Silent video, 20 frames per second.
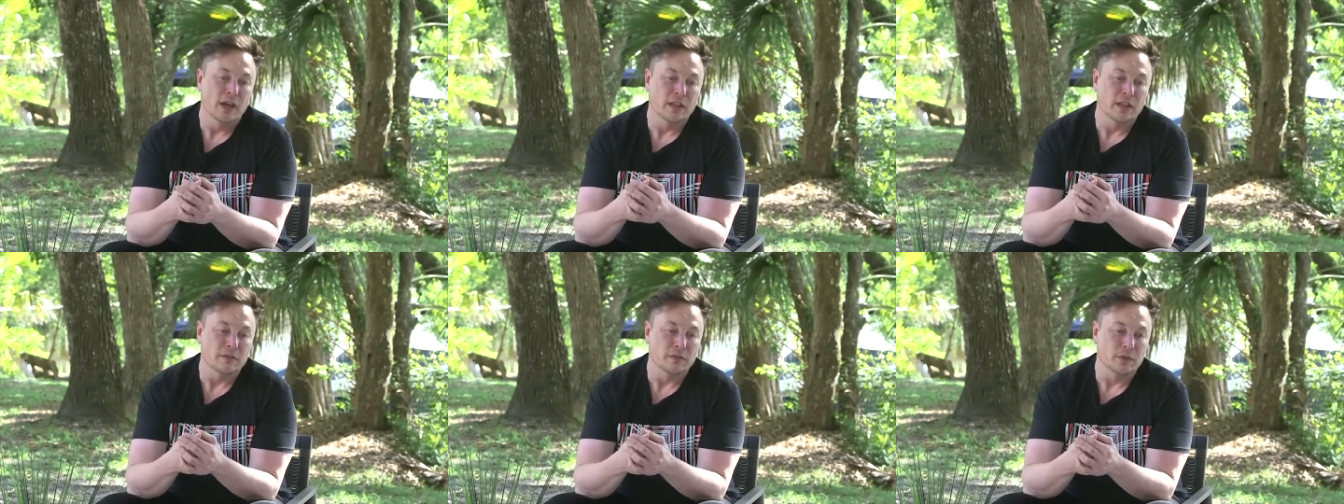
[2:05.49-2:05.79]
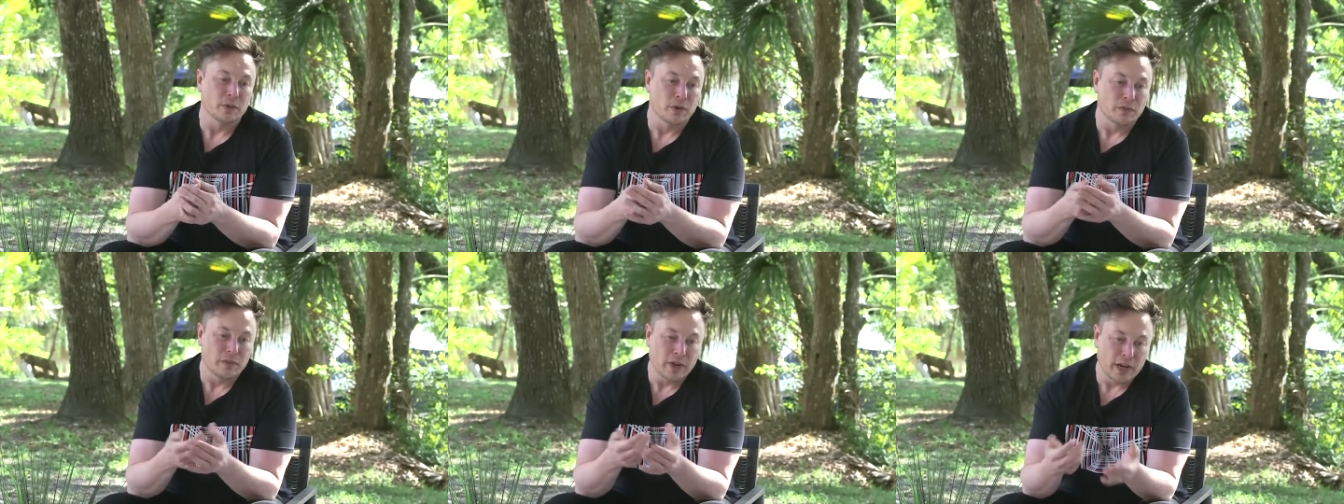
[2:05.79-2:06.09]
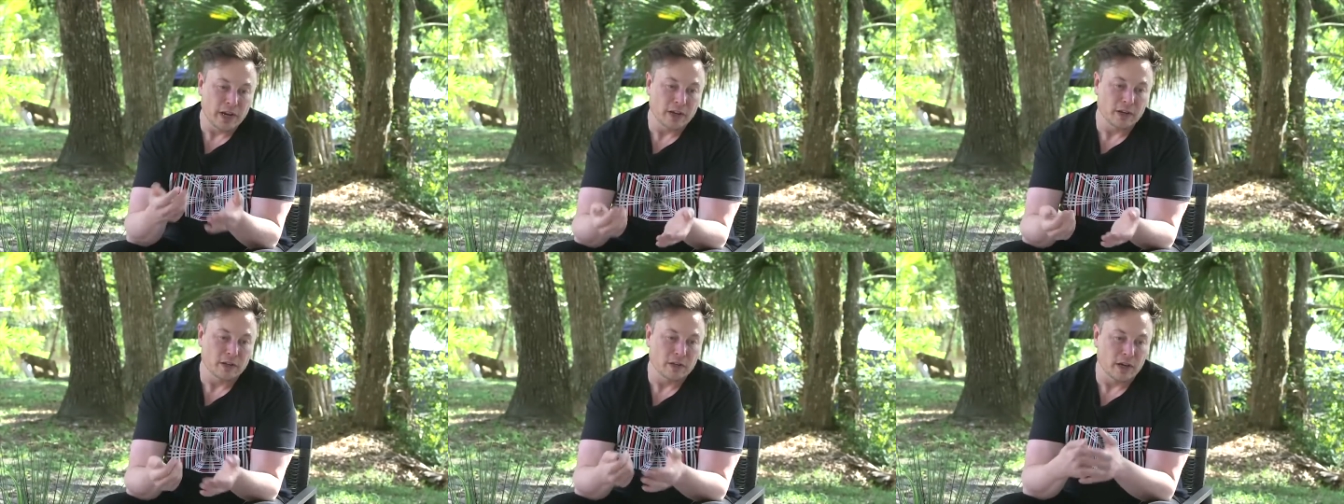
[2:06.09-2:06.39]
and then for the
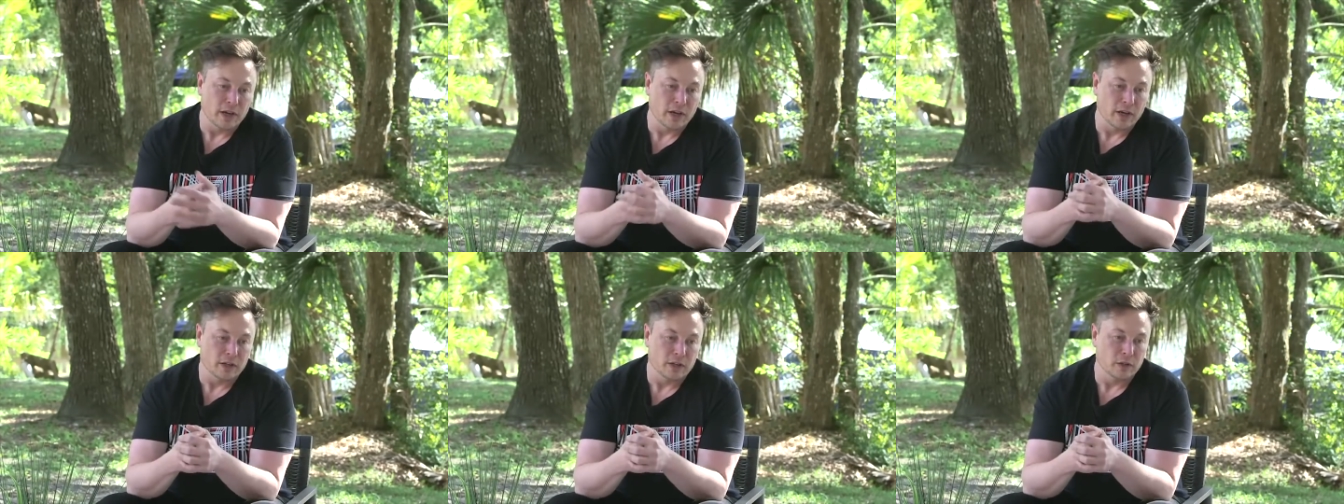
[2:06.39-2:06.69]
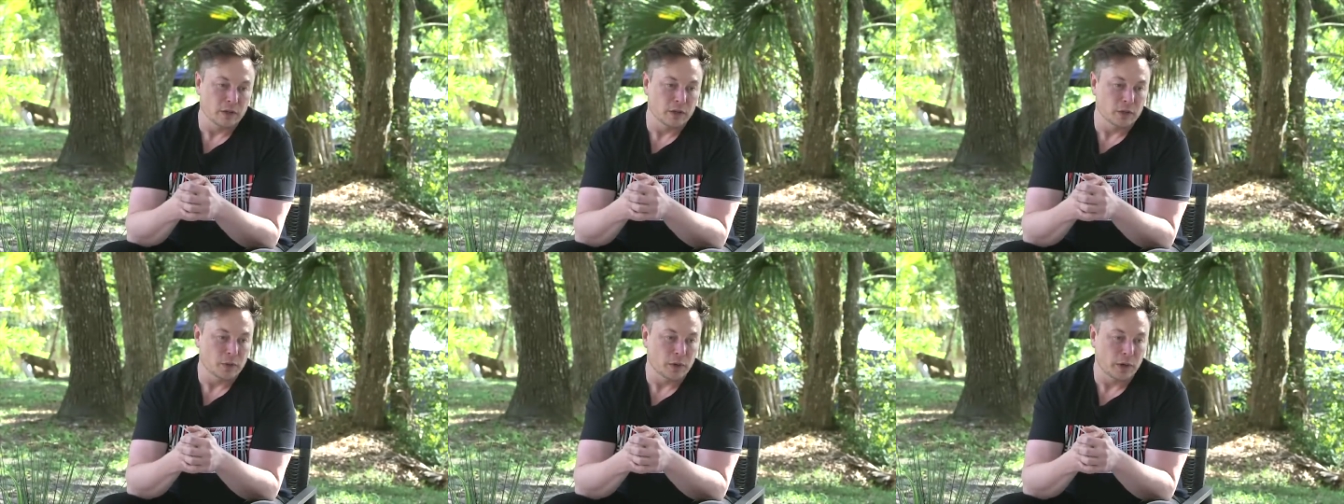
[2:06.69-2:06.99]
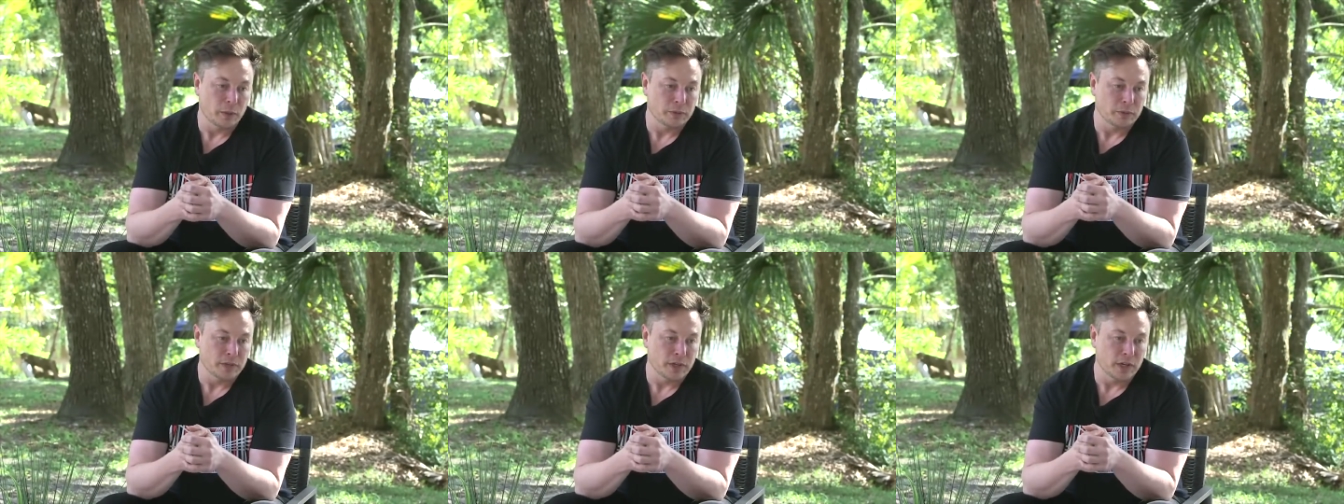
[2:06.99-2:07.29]
remaining 20%,
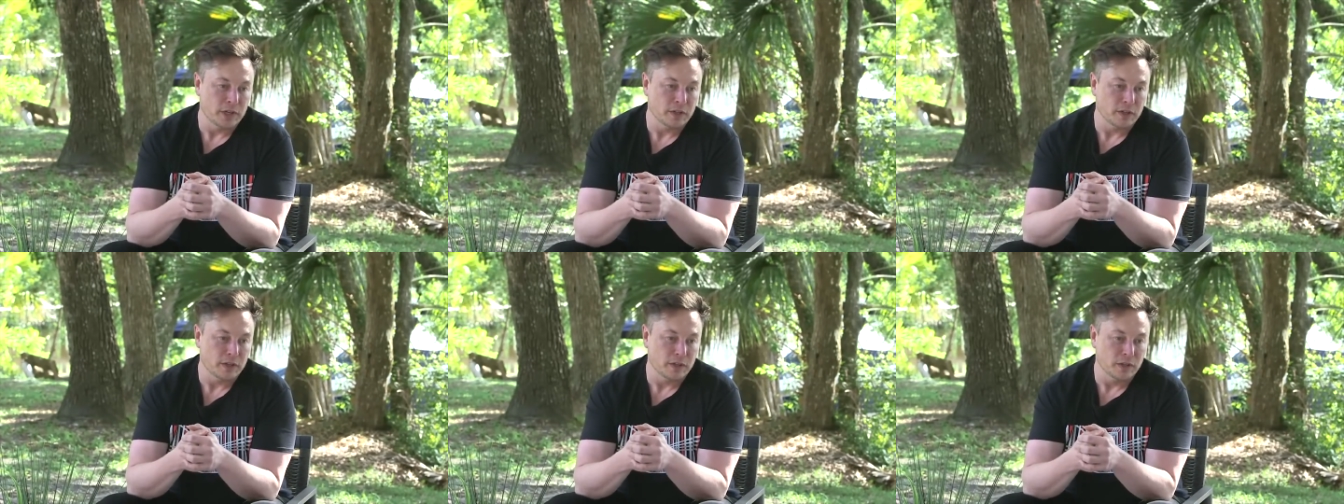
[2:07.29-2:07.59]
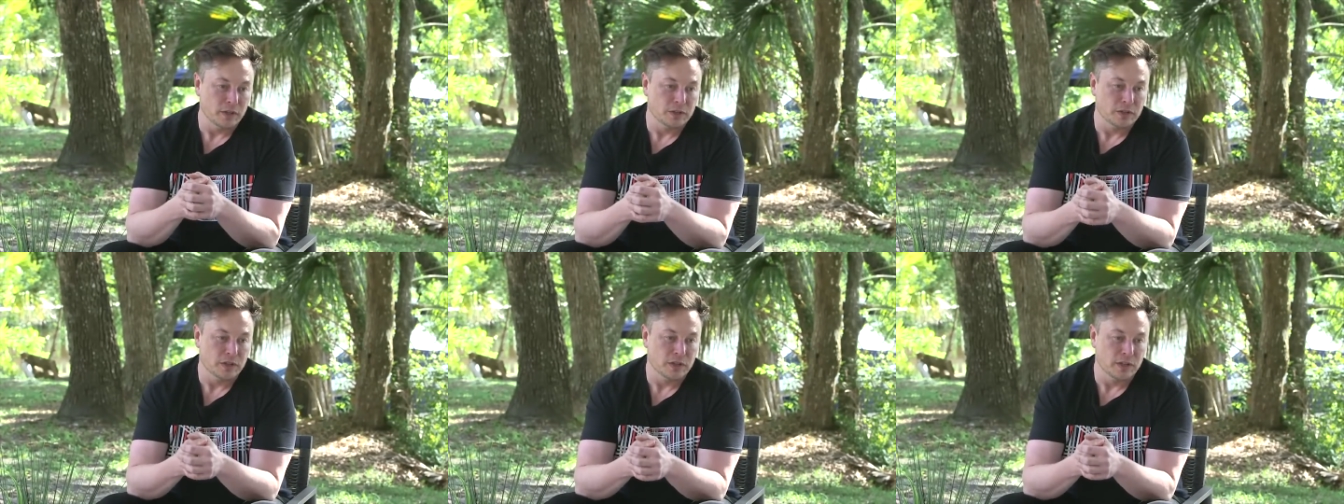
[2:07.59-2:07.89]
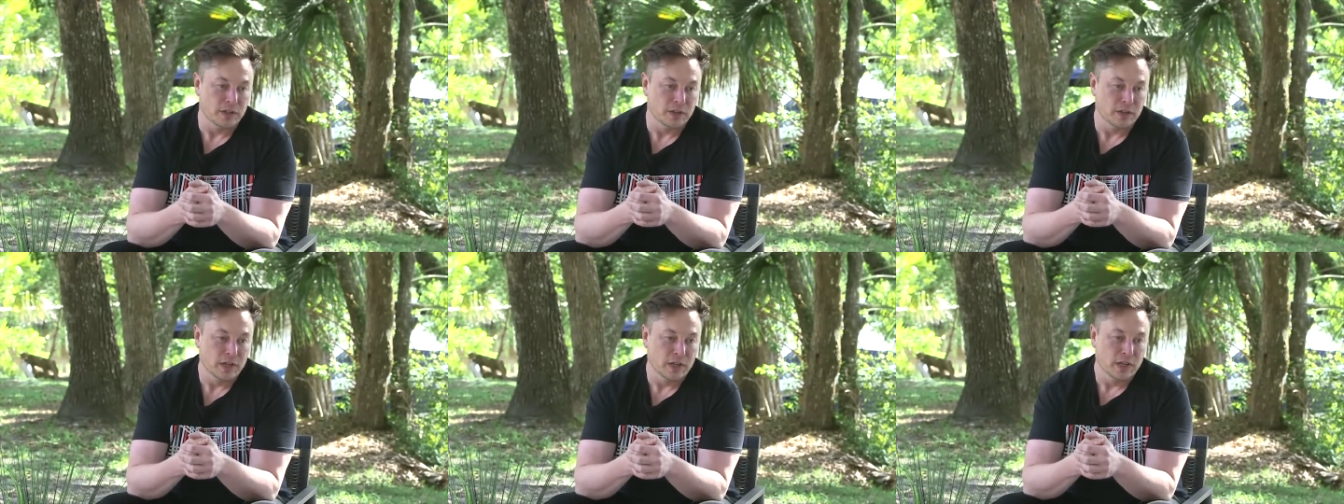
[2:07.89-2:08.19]
uh, uh, you can use
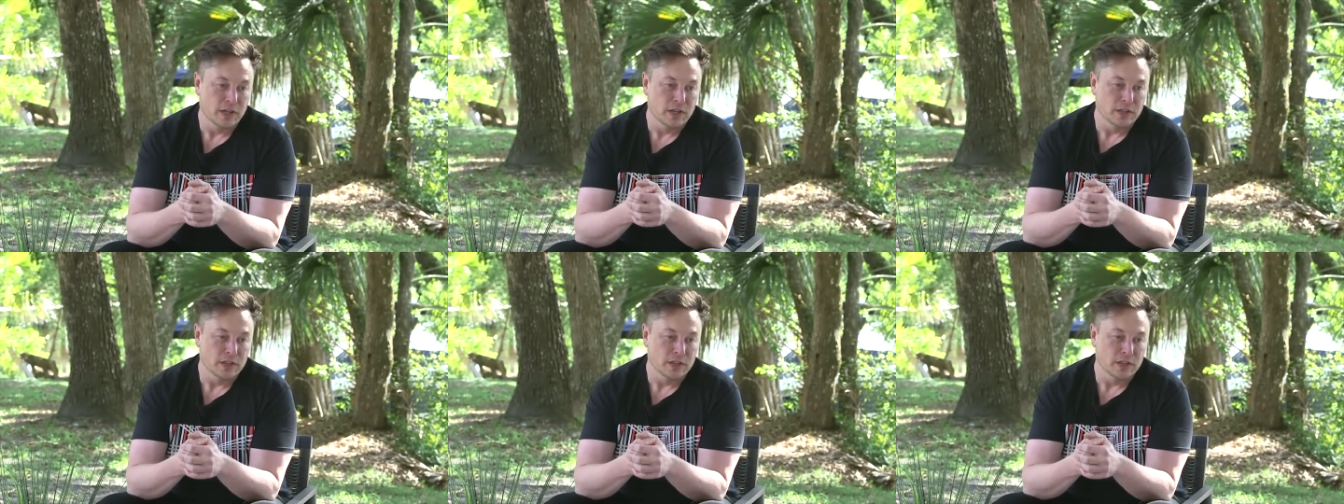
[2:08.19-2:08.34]
the